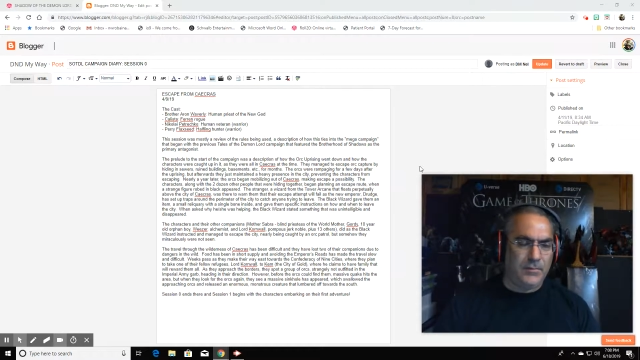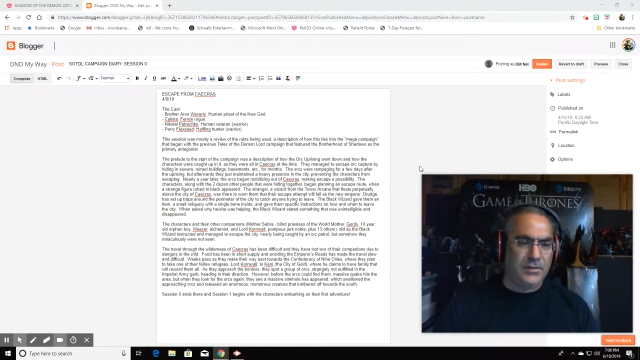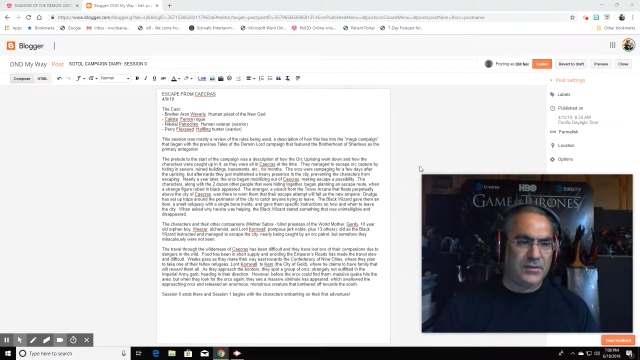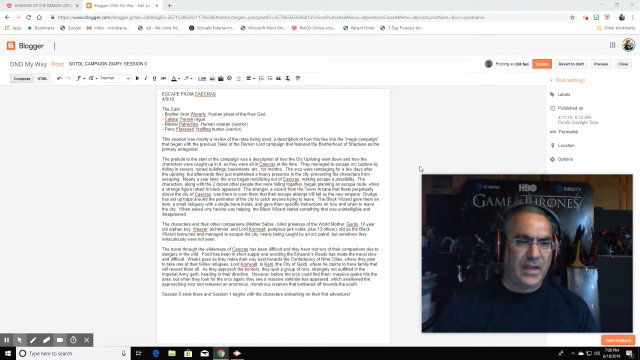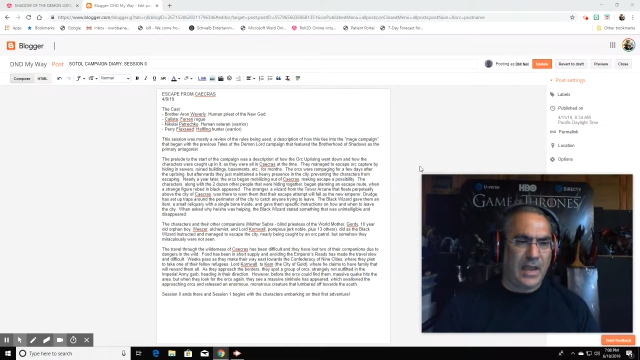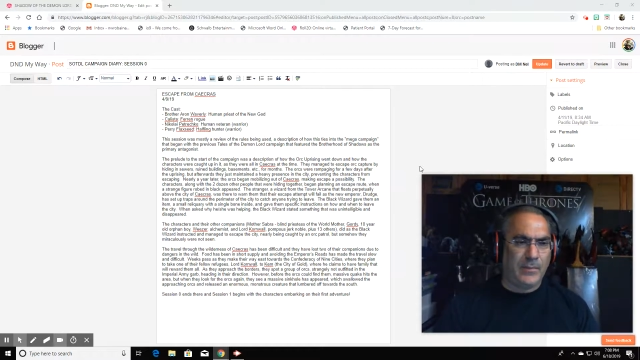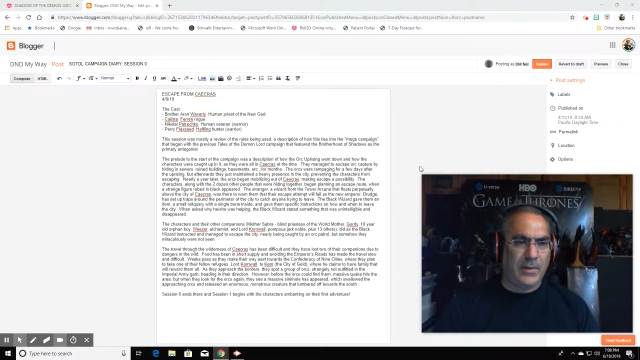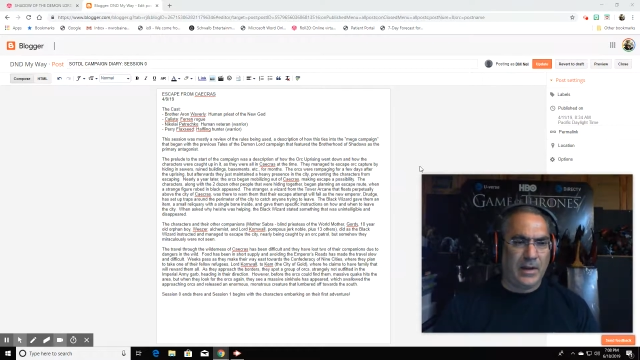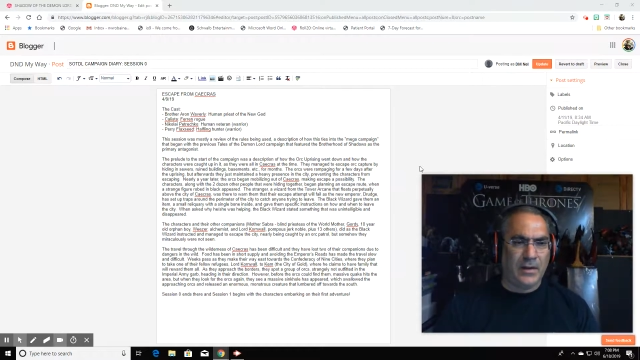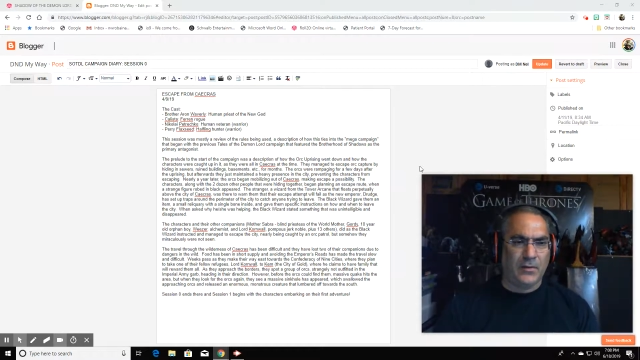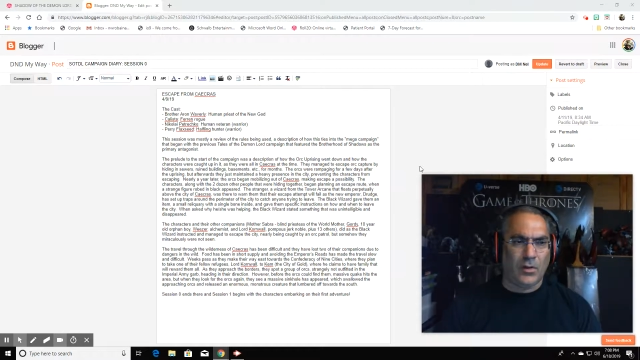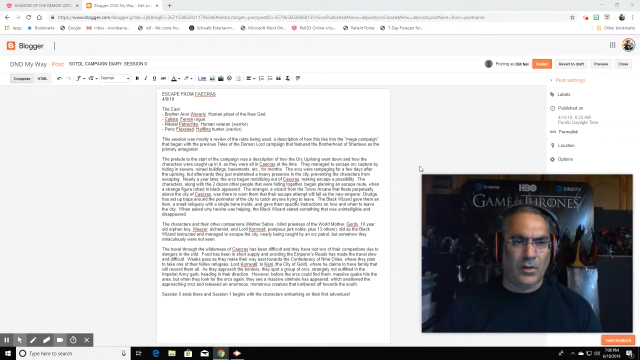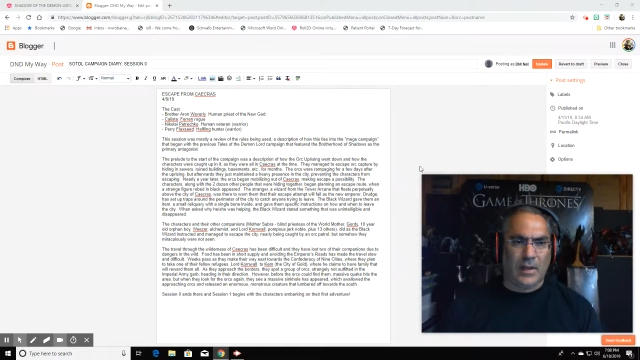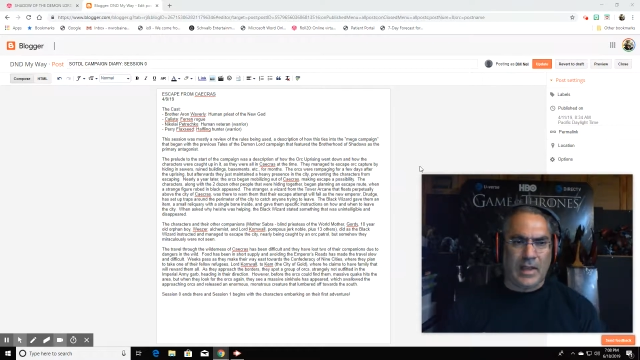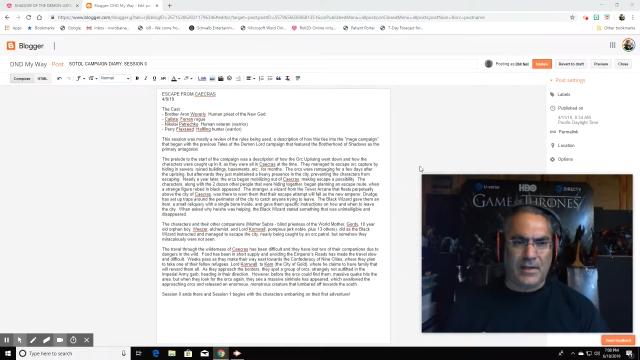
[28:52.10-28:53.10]
This campaign
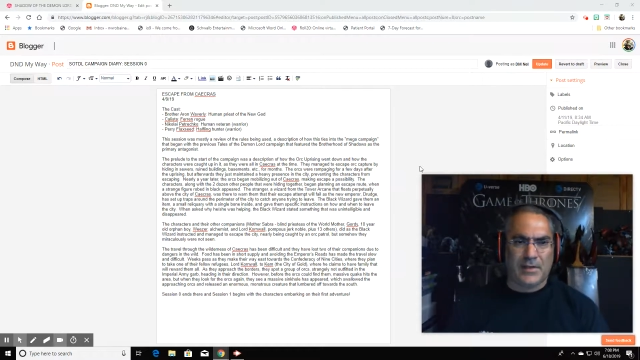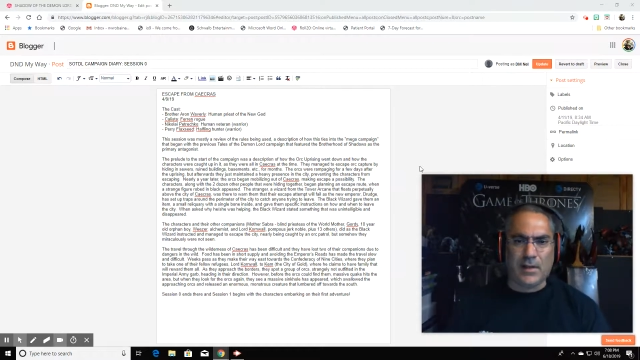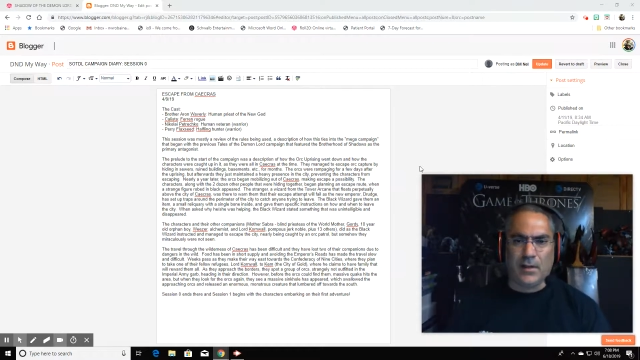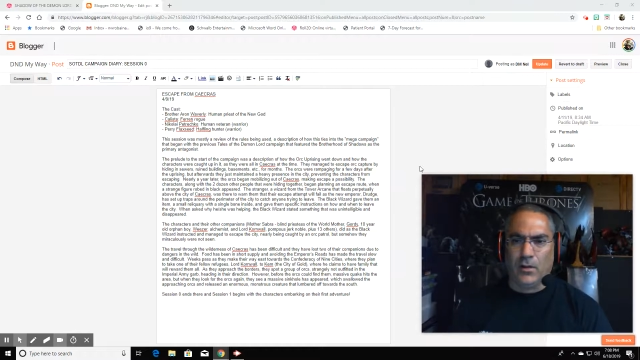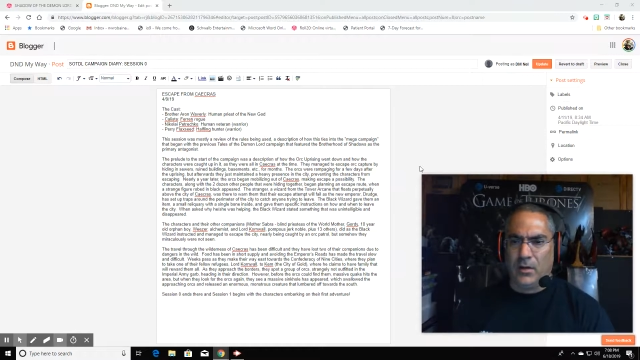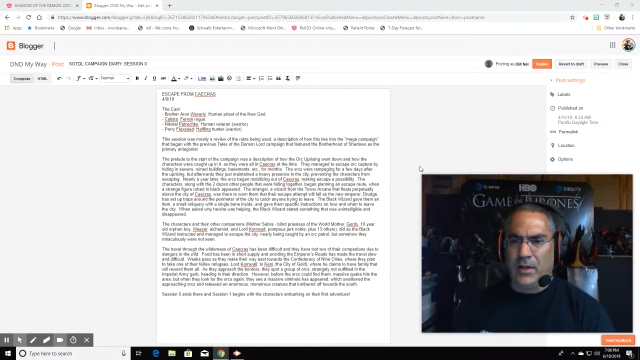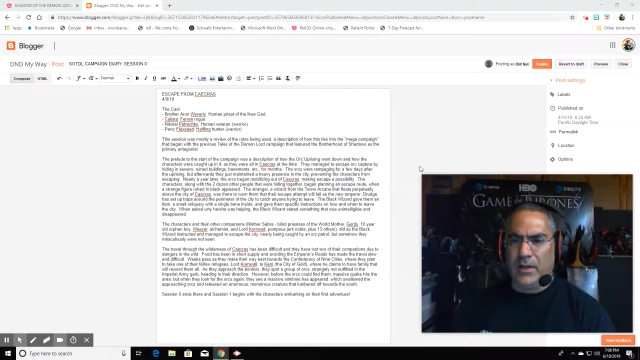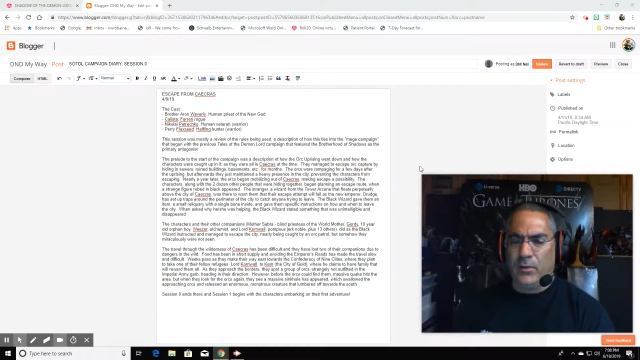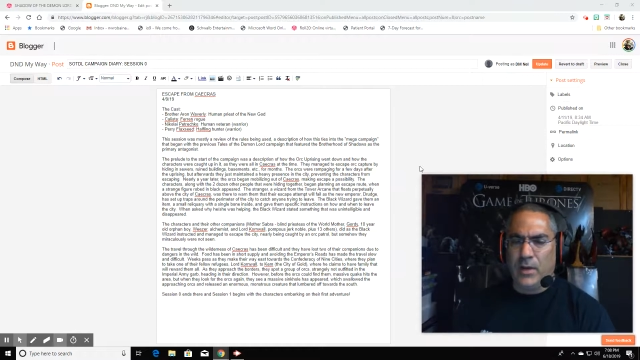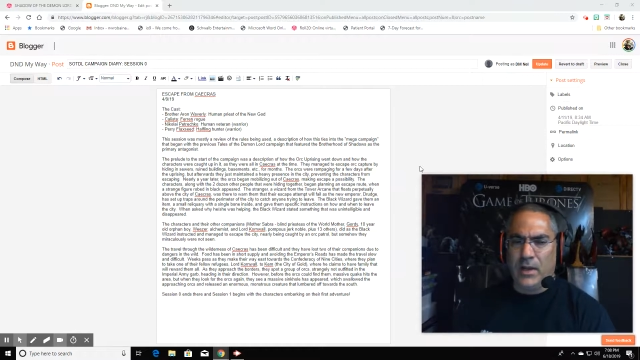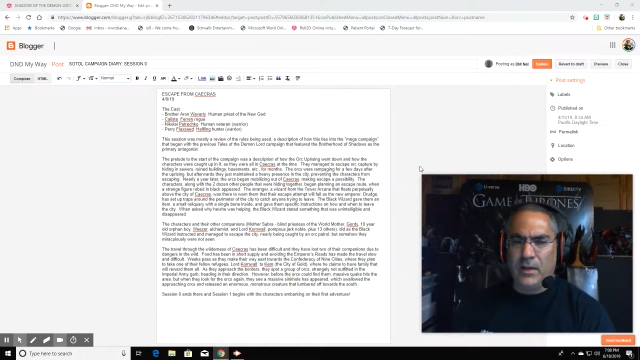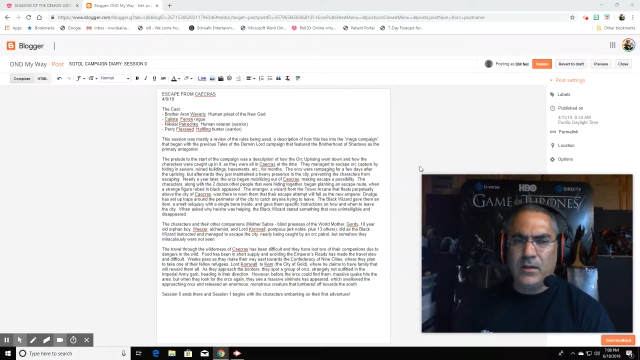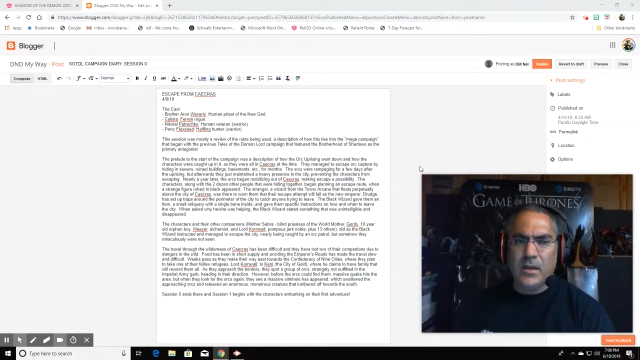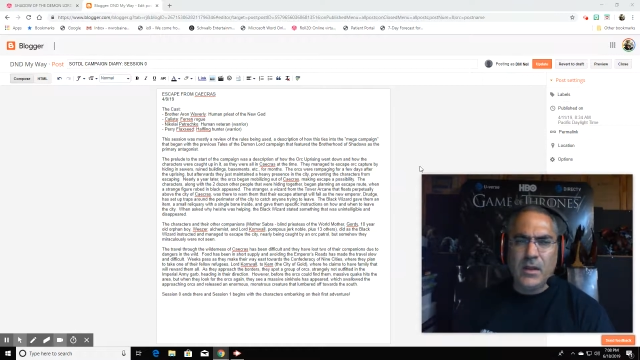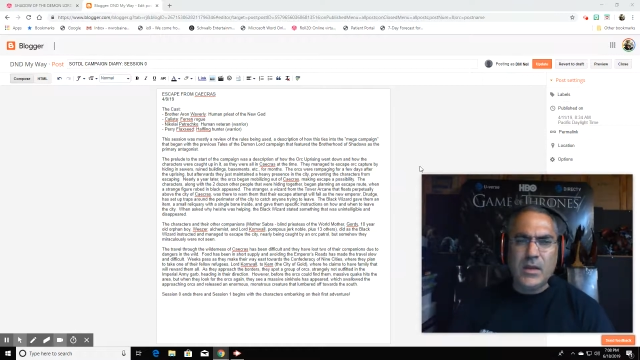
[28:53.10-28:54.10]
isn't going to last that long
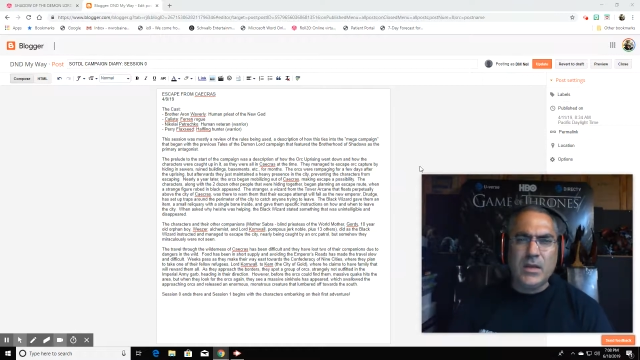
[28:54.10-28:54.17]
anyway.